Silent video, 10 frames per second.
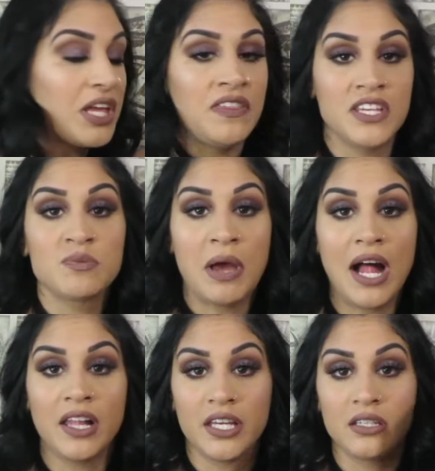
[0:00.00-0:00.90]
in this
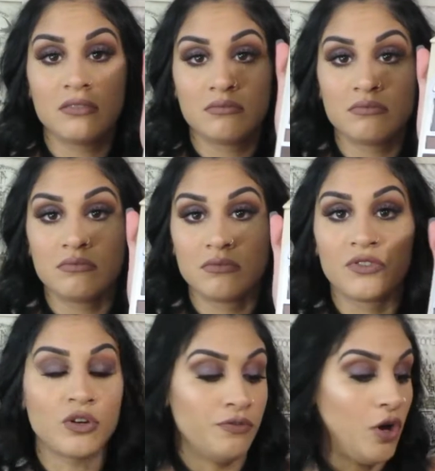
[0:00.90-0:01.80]
palette
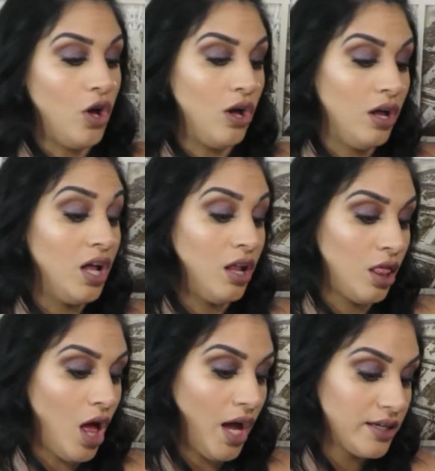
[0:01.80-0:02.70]
for fall a
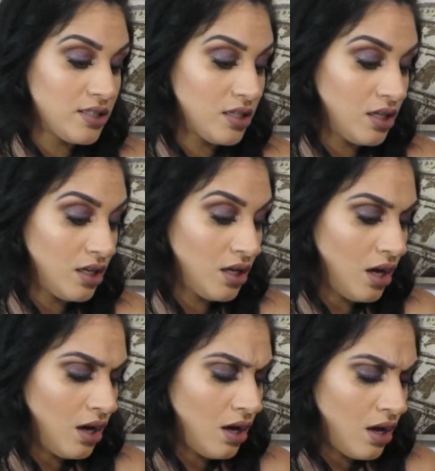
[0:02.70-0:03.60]
lot.
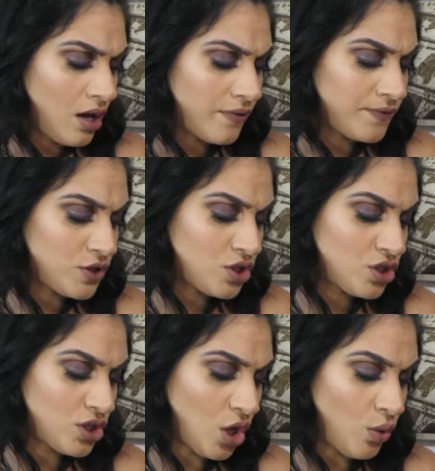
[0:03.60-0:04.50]

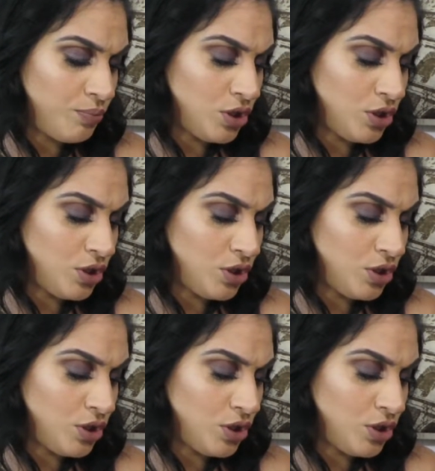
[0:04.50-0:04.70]
So